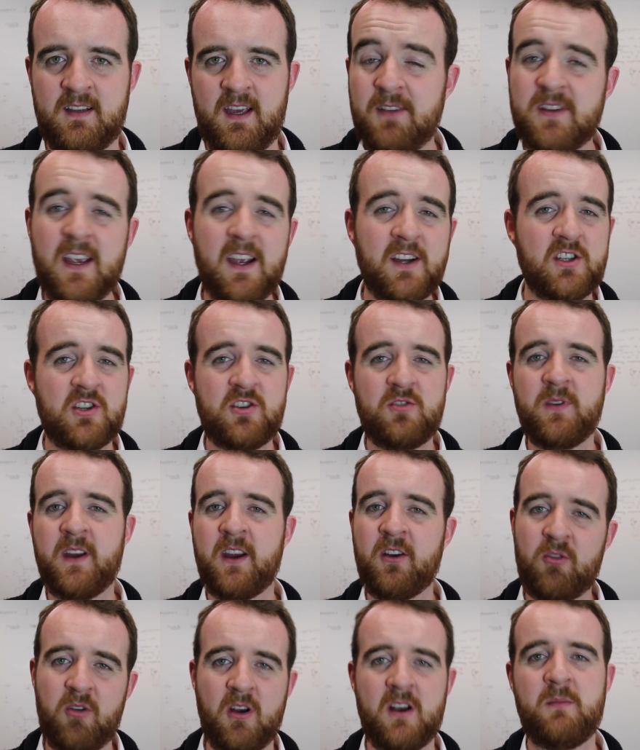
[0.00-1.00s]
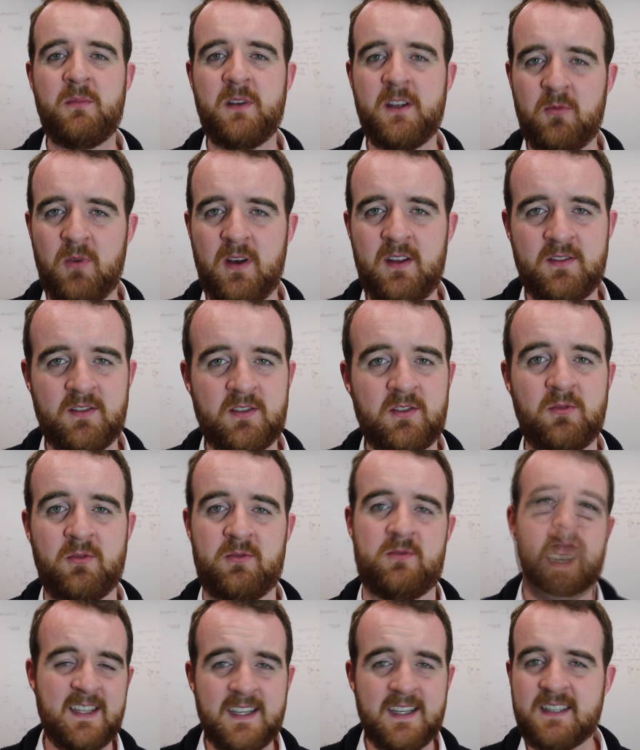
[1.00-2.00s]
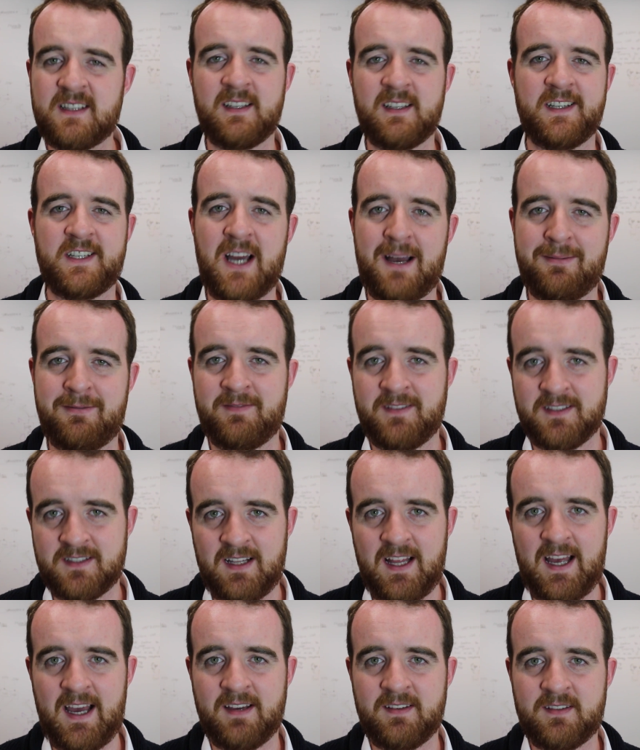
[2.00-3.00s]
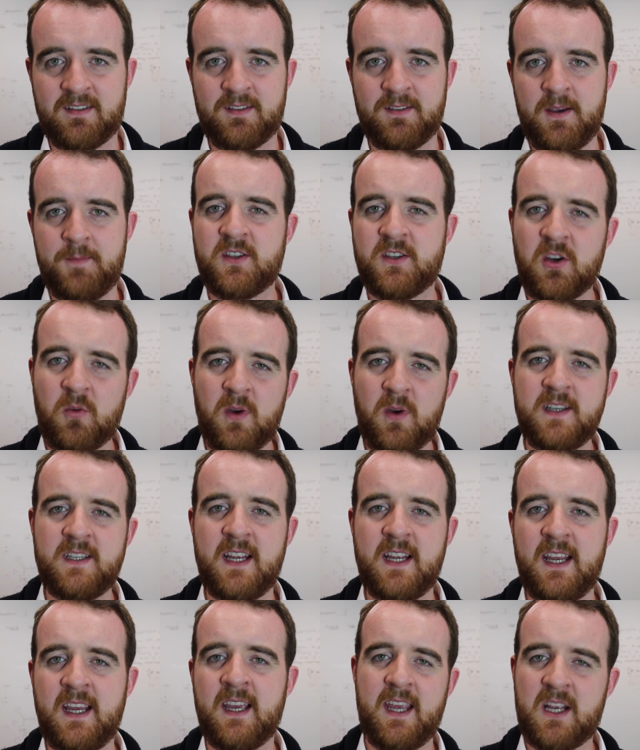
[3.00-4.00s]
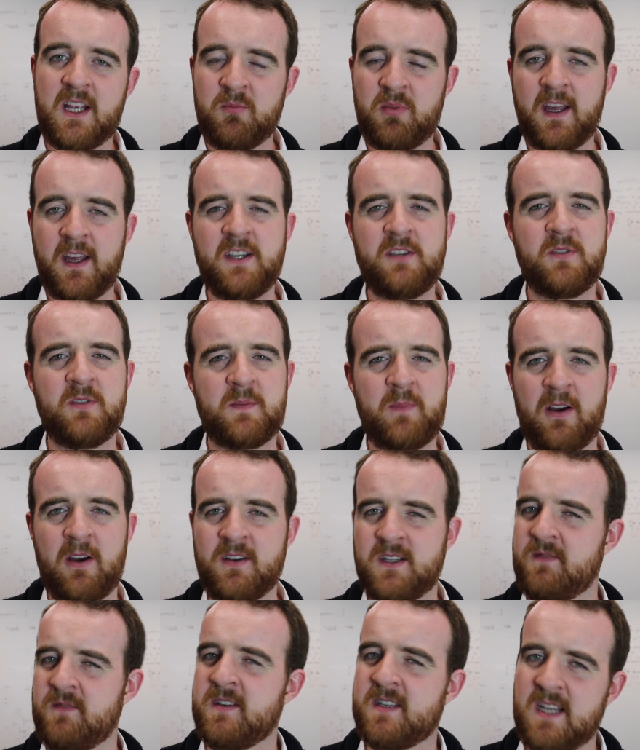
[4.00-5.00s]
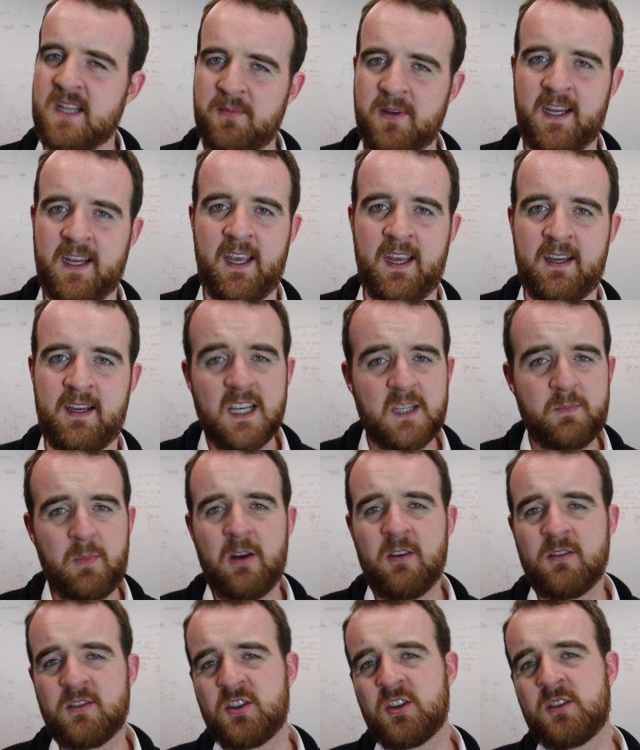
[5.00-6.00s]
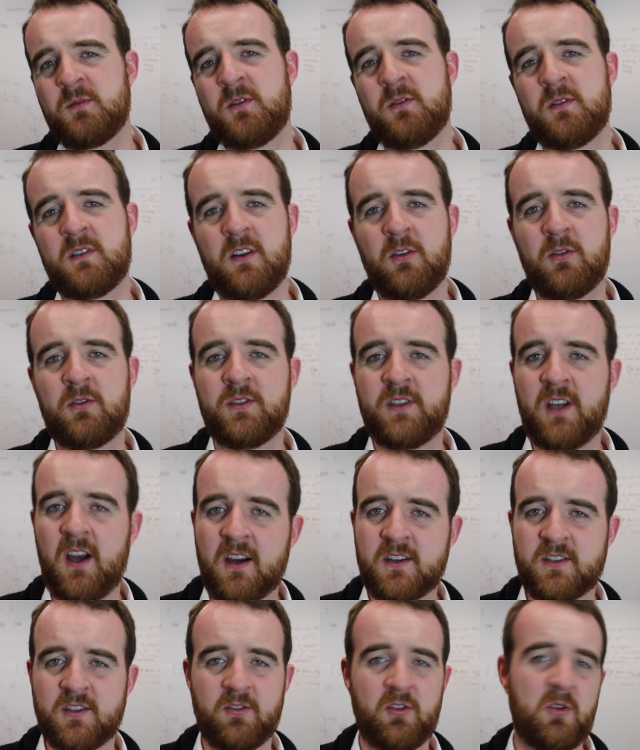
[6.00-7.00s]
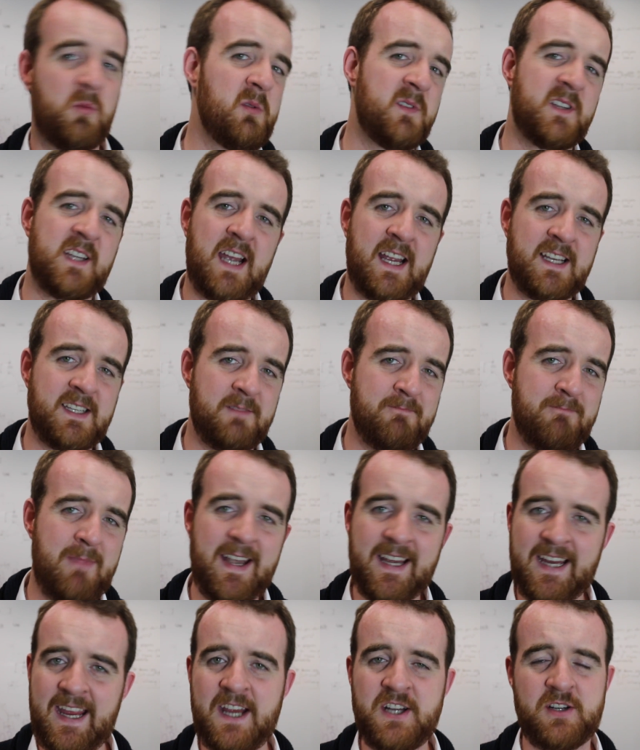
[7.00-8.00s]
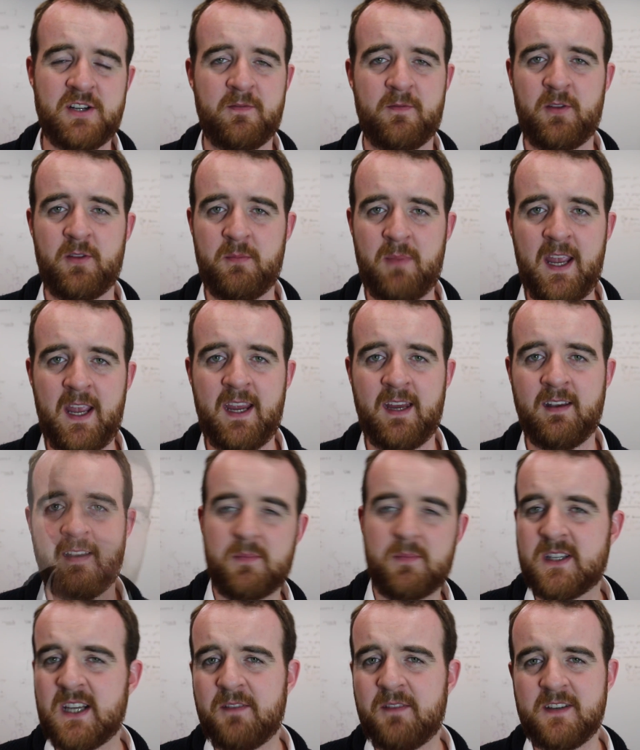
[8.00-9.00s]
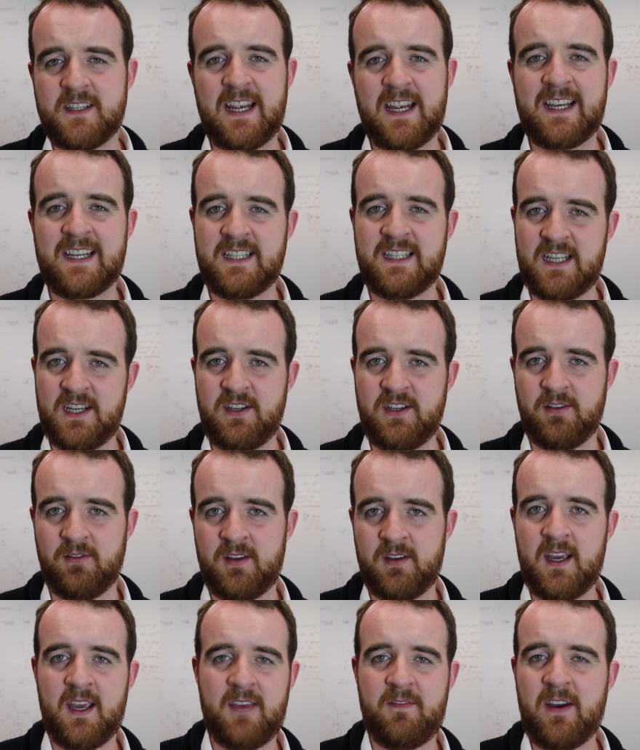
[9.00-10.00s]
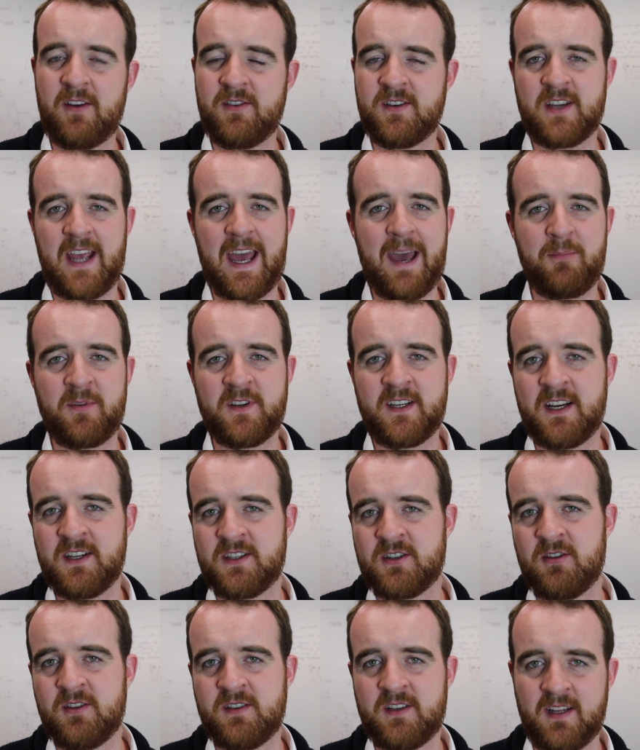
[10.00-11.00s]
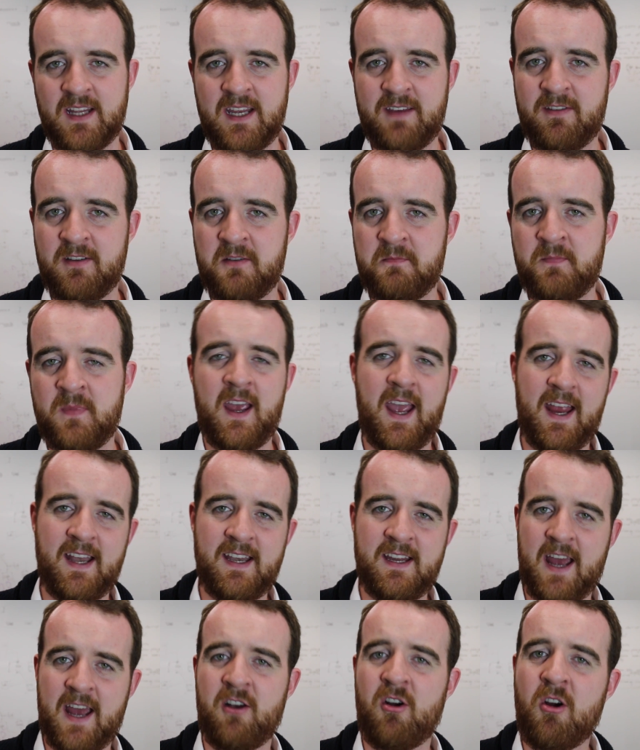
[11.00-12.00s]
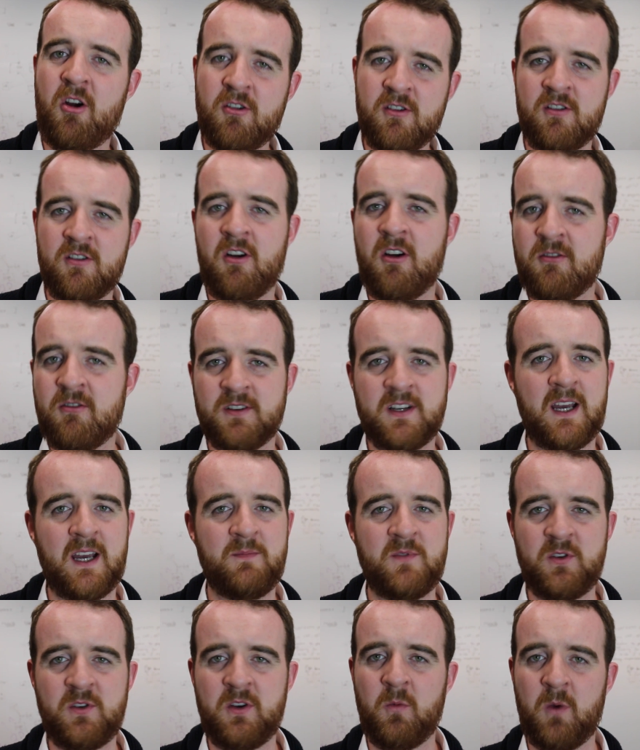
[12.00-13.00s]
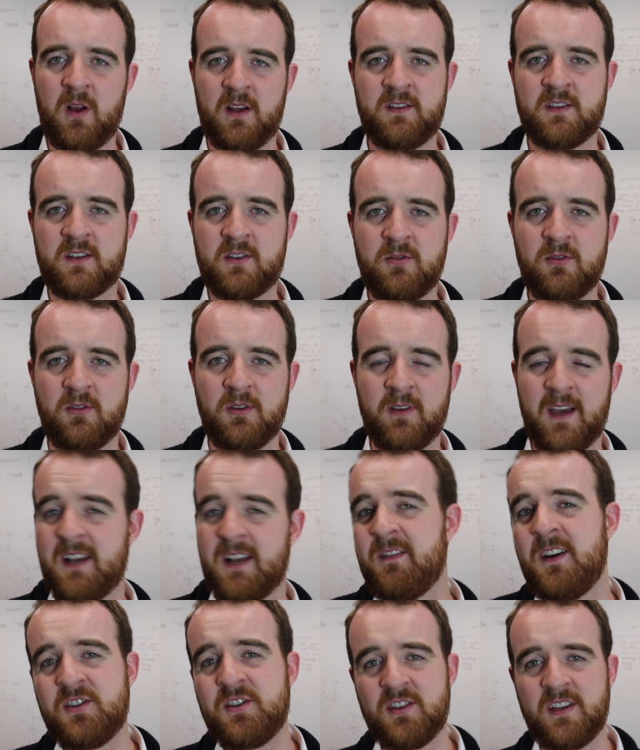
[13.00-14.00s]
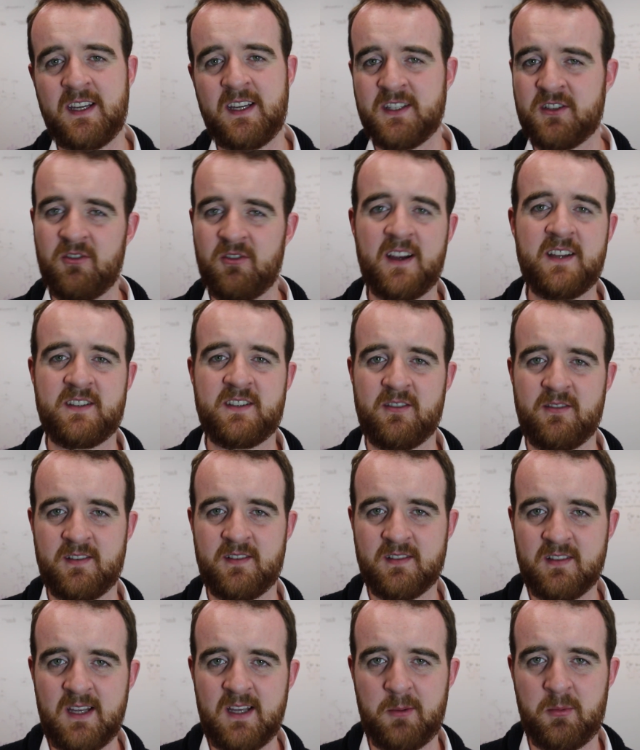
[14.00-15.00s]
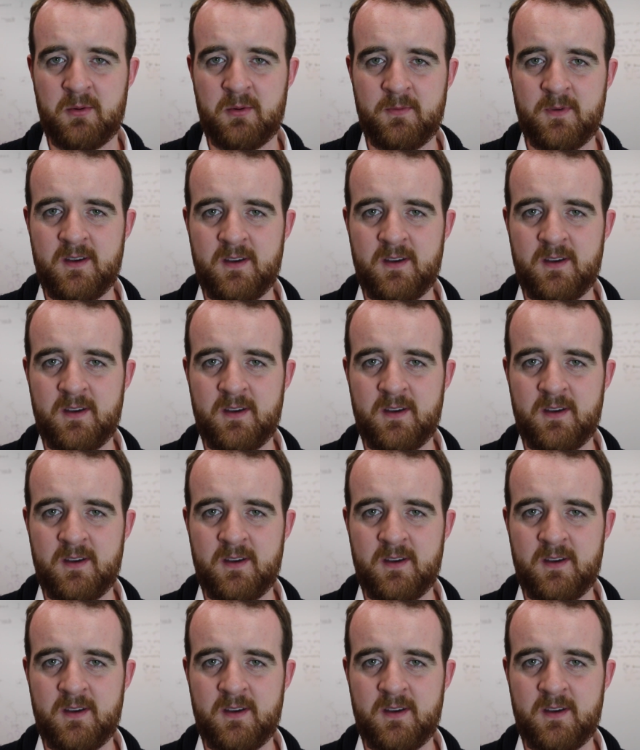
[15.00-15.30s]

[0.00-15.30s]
He was actually doing incredibly well in school, consistently top of his class, until one day he complained to his parents of a stomachache. His parents took him to his local doctor who prescribed some medication for the pain, but Safi's ache continued. He found his appetite started to leave him, and he had a harder and harder time doing well in school, and eventually his grades started to slip.